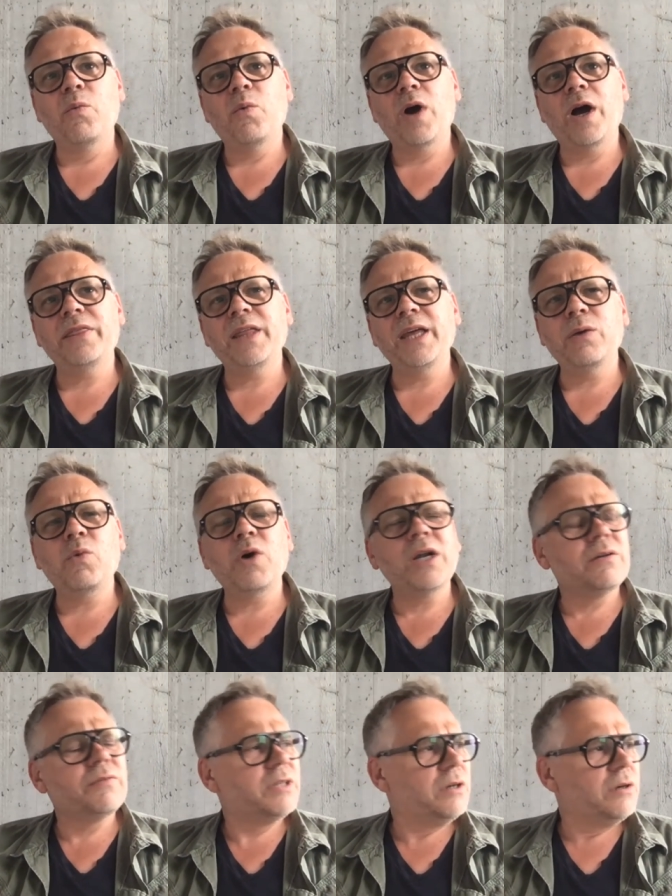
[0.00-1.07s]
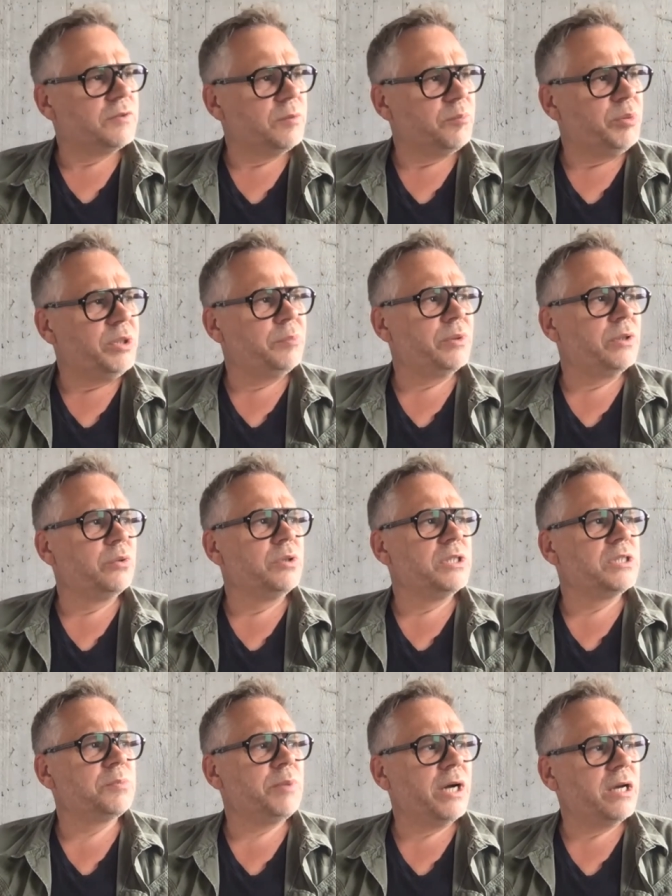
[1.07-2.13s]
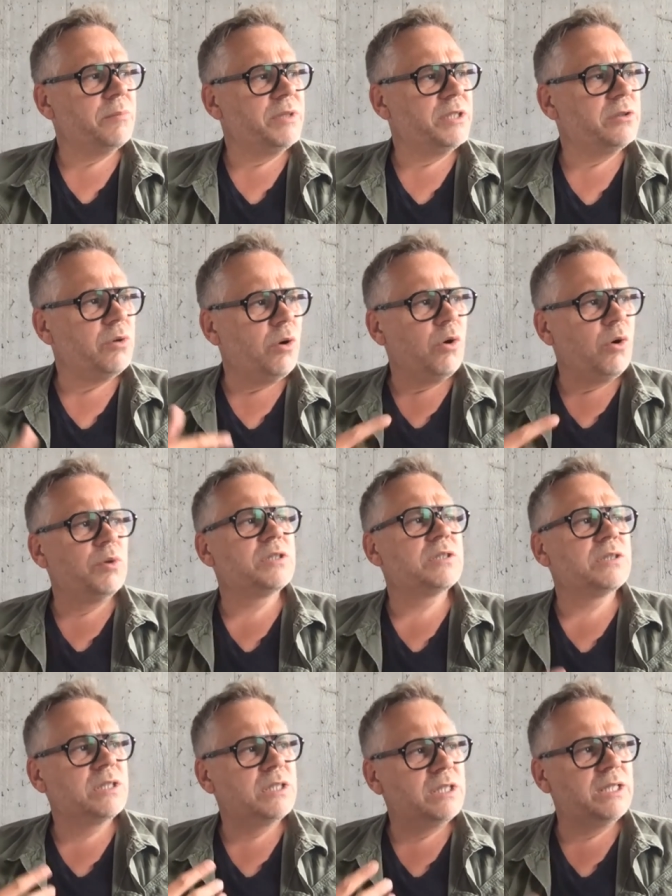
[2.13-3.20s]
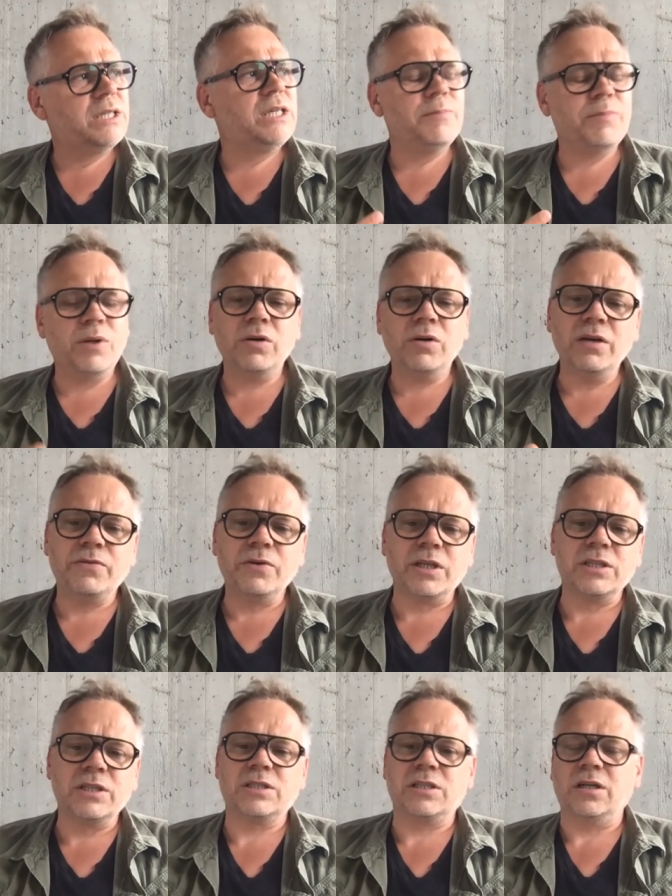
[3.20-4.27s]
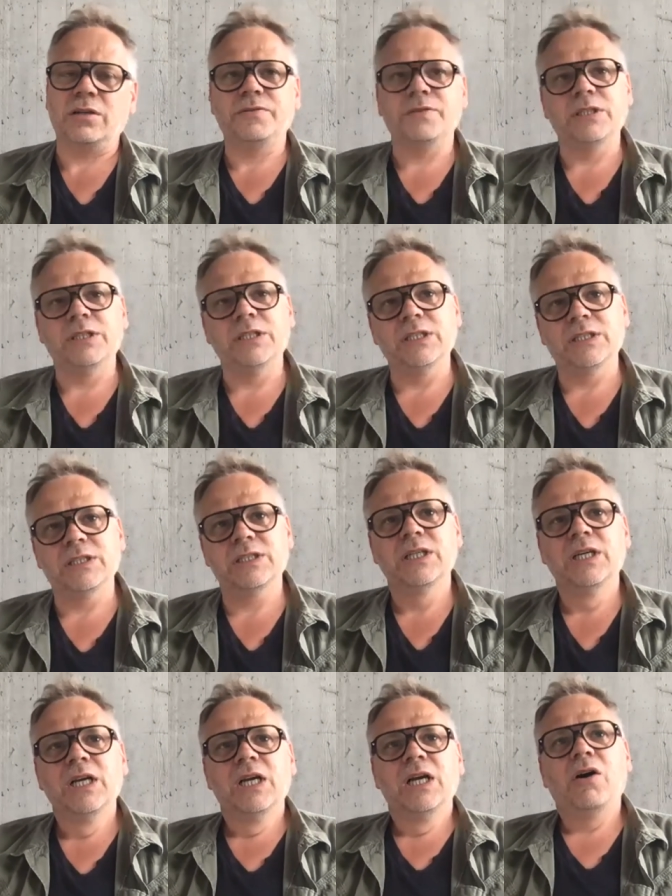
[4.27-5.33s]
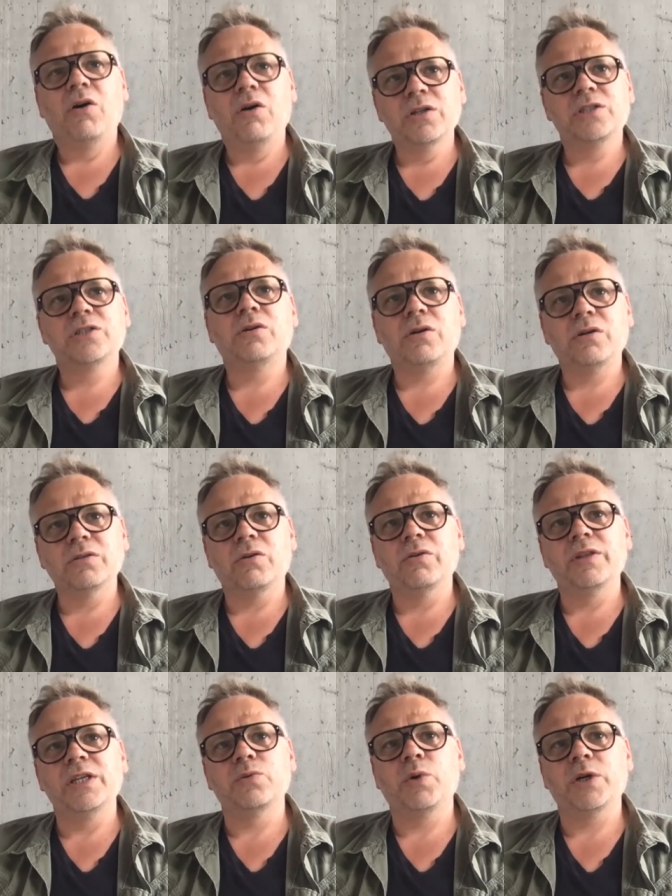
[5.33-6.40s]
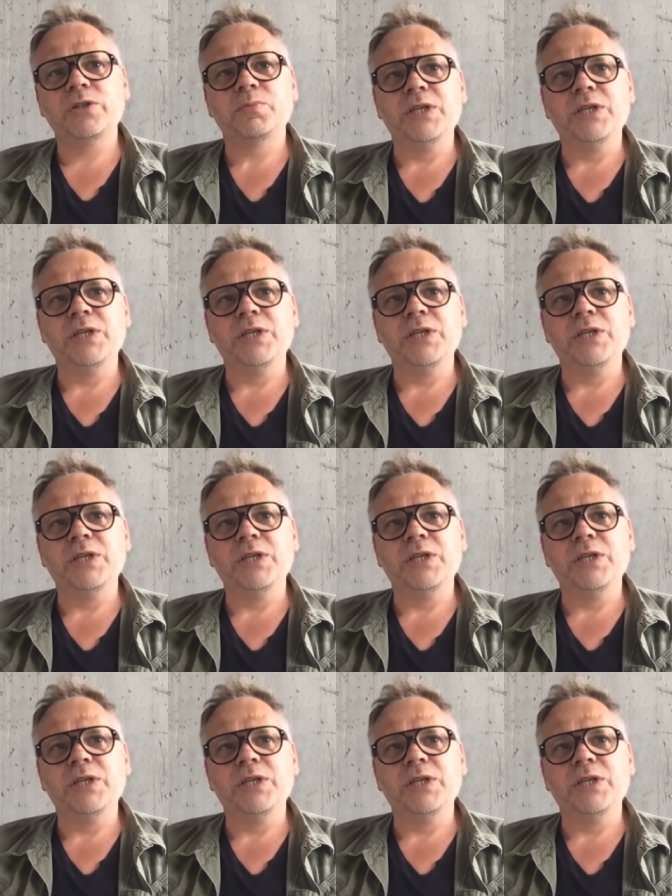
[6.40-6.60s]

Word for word: I think one of the, of the people who inspired me to always keep looking for this stuff is also on, on these watch